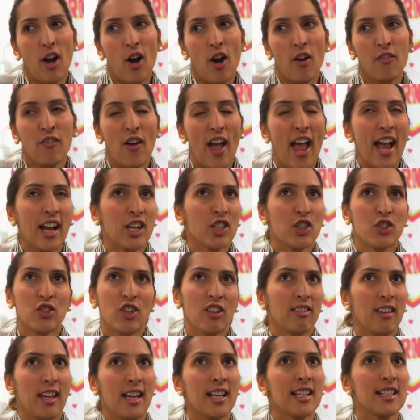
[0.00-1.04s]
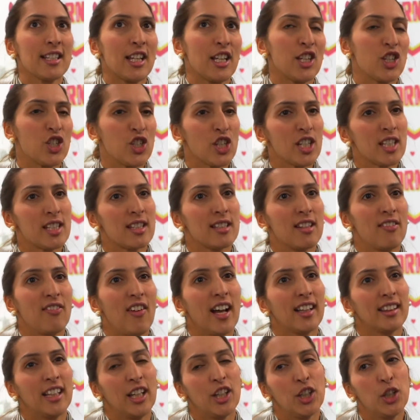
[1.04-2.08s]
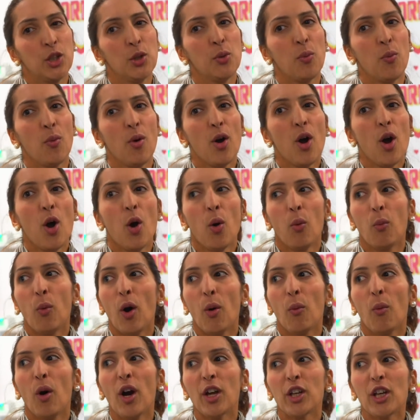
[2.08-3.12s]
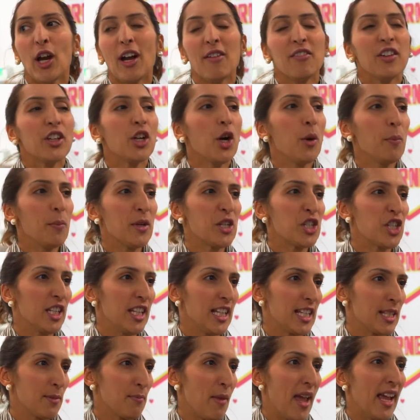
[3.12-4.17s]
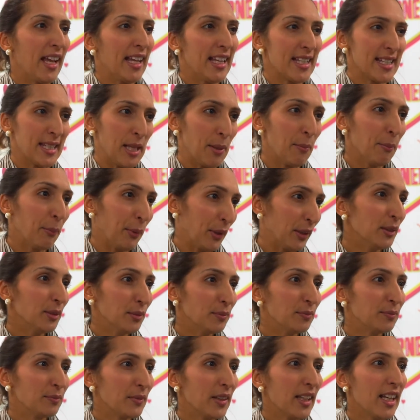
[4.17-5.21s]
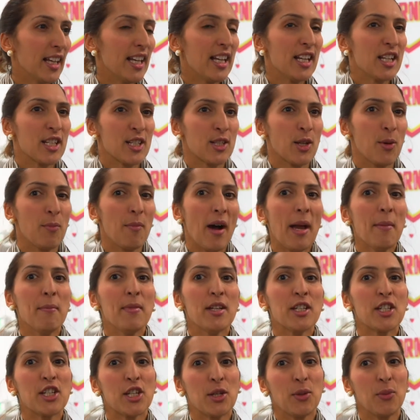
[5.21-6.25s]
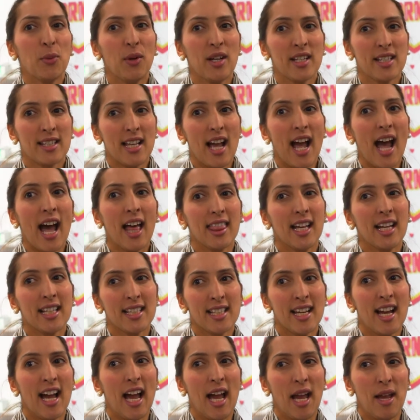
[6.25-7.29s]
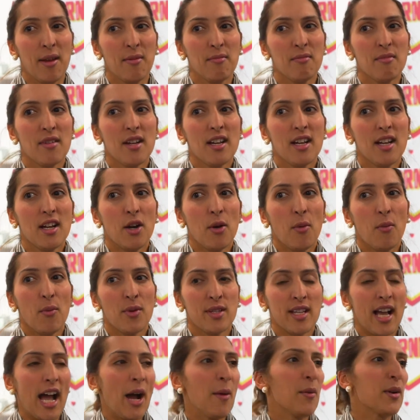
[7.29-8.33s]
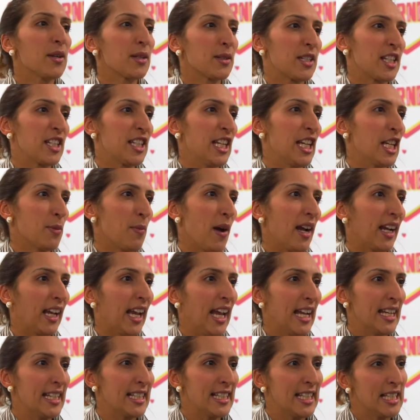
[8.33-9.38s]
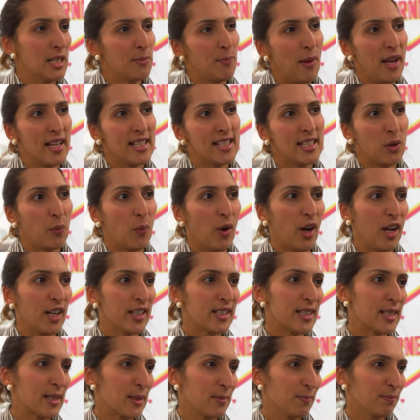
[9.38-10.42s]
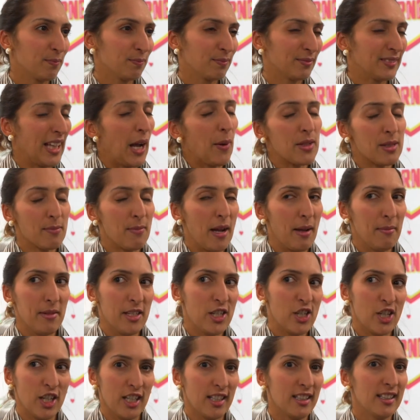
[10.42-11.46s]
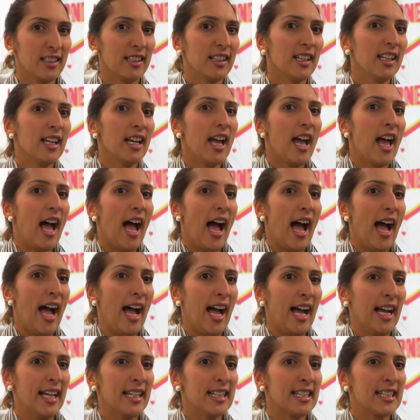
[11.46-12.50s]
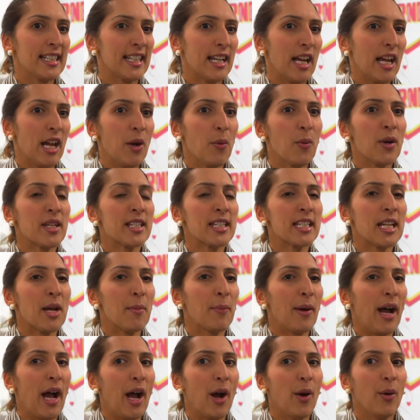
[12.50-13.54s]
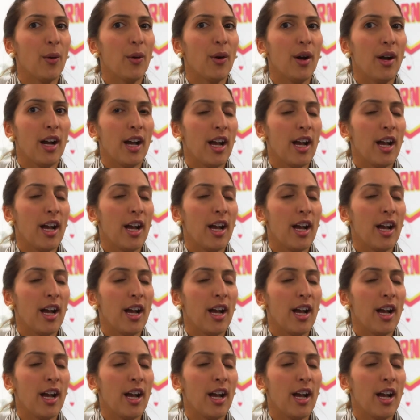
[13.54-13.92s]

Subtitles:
of extra things, it's just the fact that you, whatever your mission is, make it simple. So my mission was at that time was I wanted to teach my kids these basic words. That was my mission, and it wasn't about